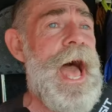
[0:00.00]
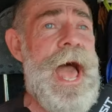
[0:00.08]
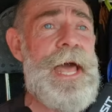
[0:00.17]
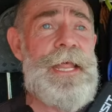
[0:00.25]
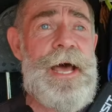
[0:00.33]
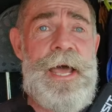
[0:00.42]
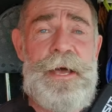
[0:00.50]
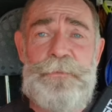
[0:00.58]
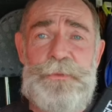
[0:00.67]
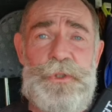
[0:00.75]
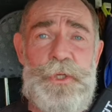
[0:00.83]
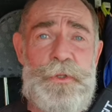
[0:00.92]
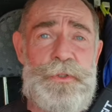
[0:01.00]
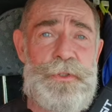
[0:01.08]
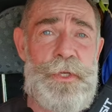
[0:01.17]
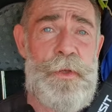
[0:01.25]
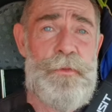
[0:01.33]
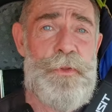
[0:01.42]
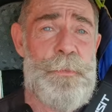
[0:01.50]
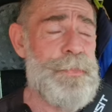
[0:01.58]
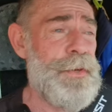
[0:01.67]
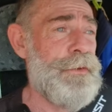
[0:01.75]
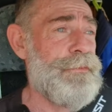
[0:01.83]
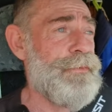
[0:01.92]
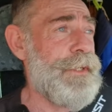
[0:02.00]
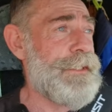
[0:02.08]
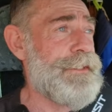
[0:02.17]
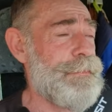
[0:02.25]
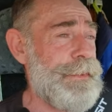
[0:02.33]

and I have just the perfect